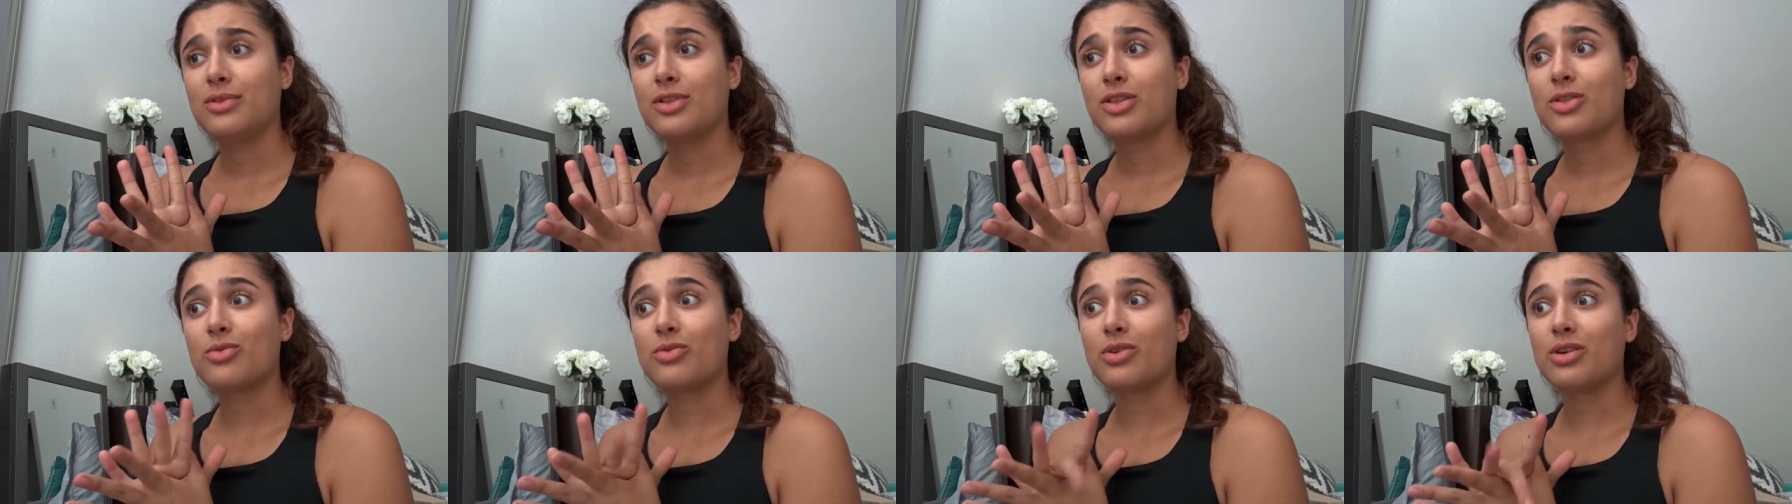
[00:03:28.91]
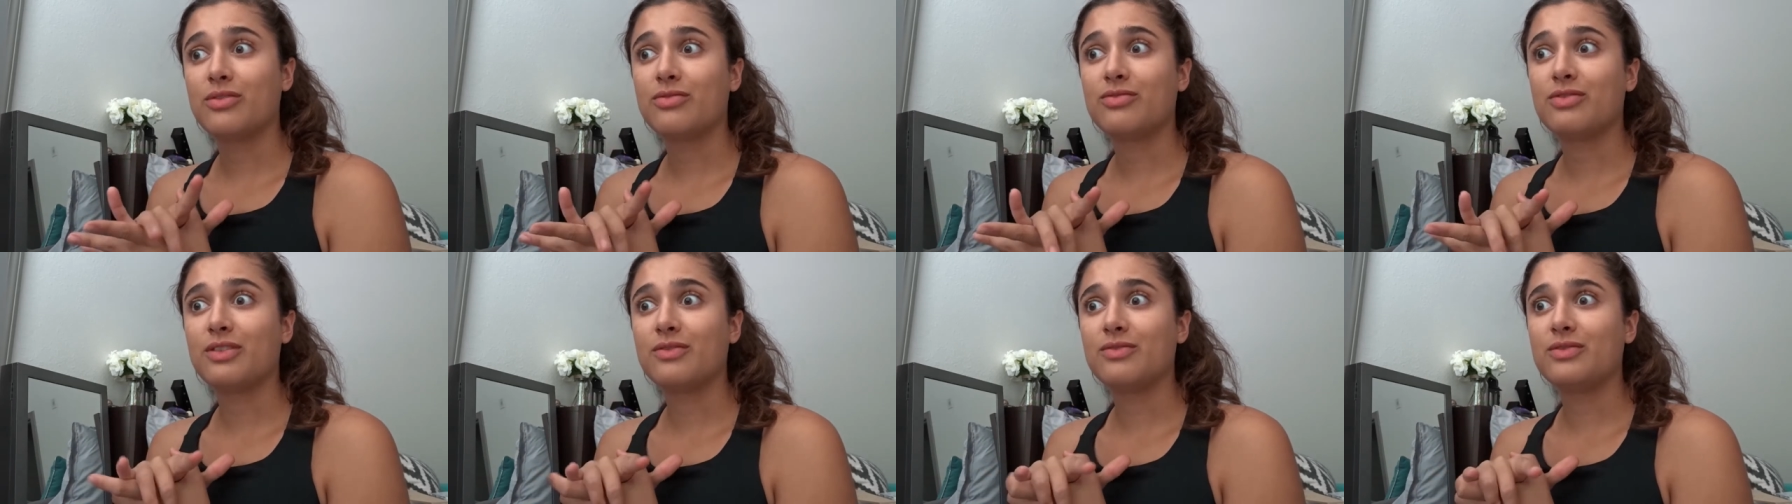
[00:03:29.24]

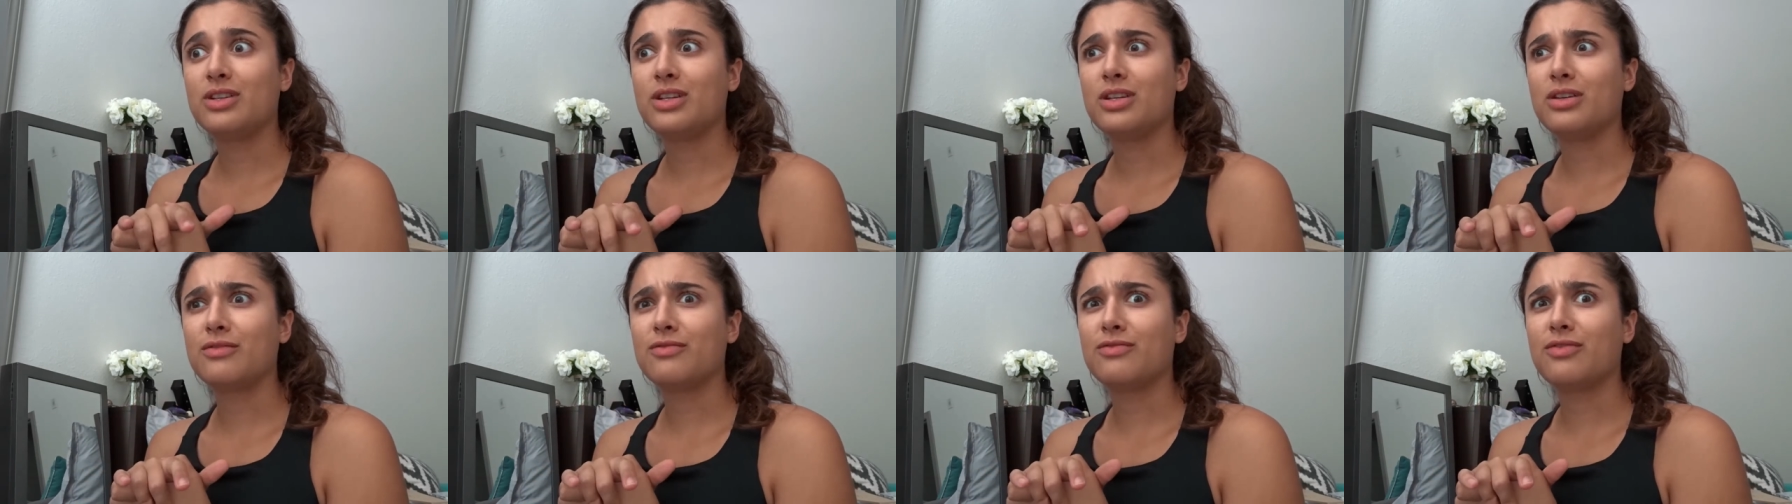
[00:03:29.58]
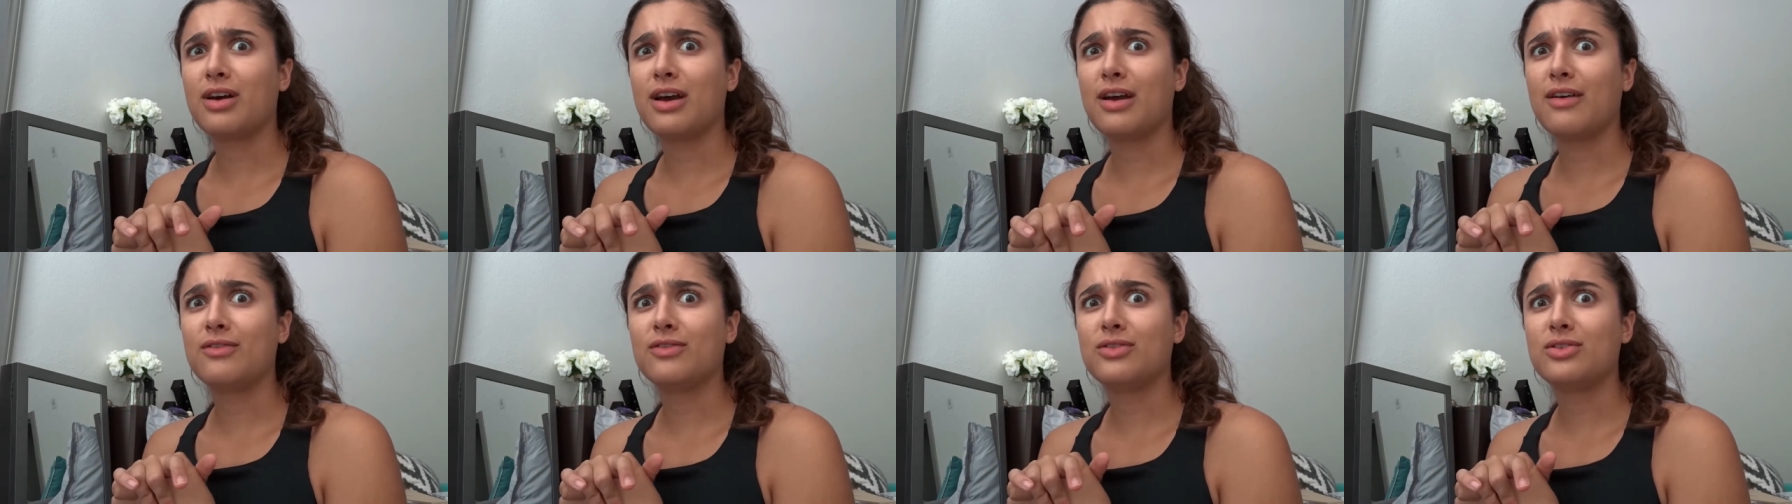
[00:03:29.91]
350 to
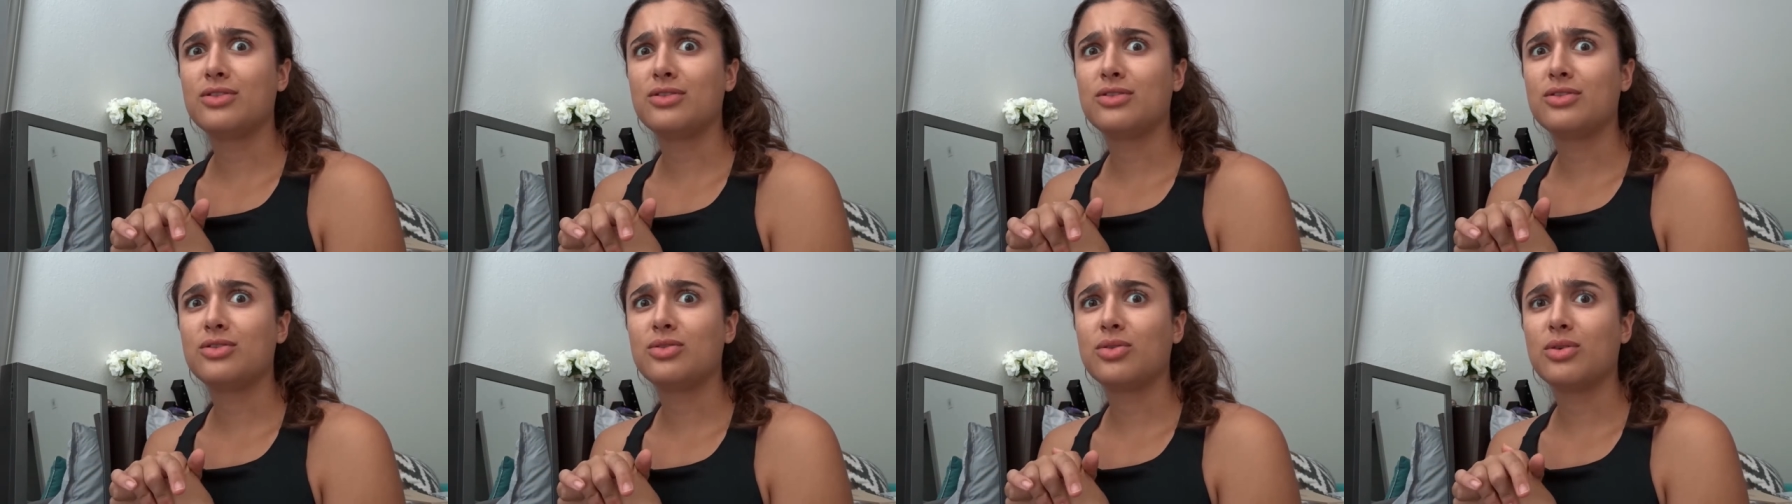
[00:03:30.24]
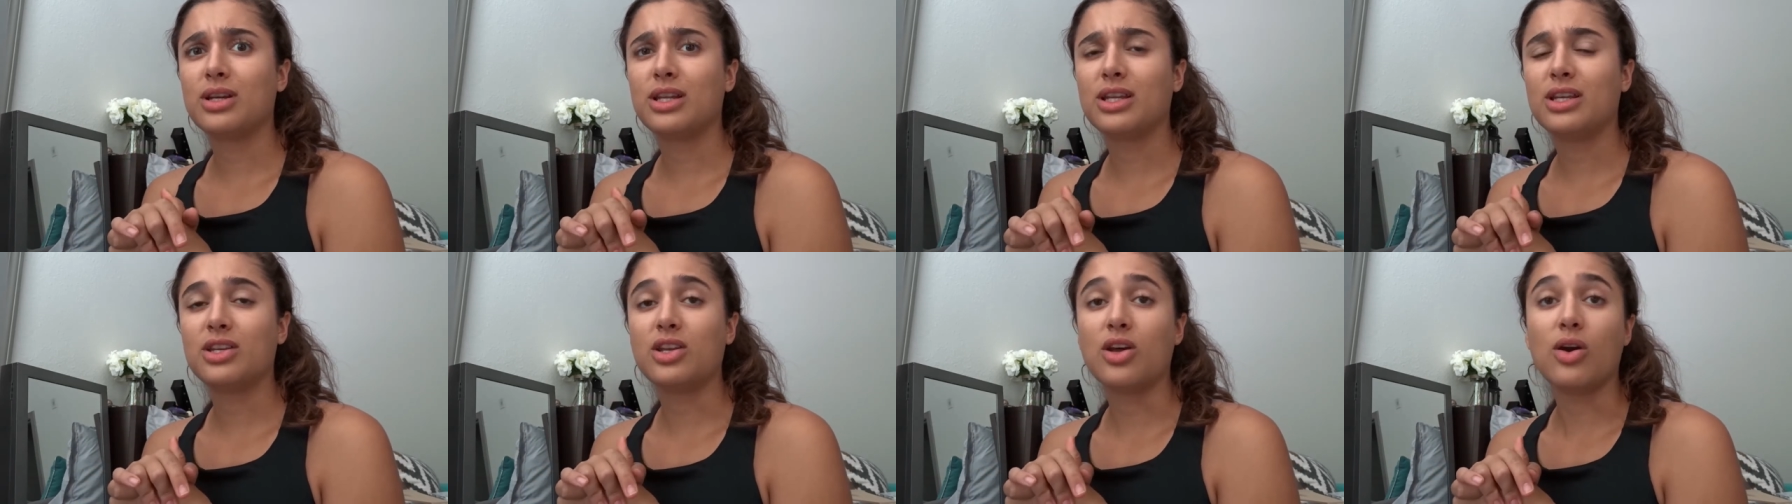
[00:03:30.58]

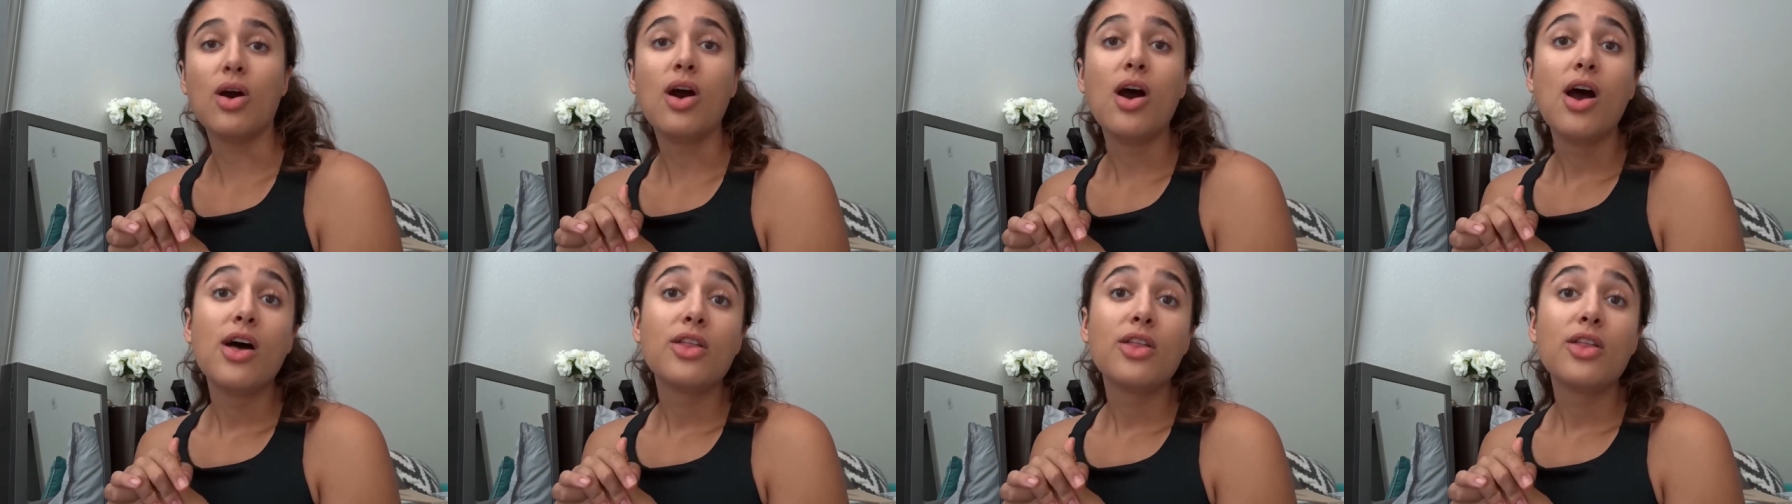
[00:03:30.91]
520, no,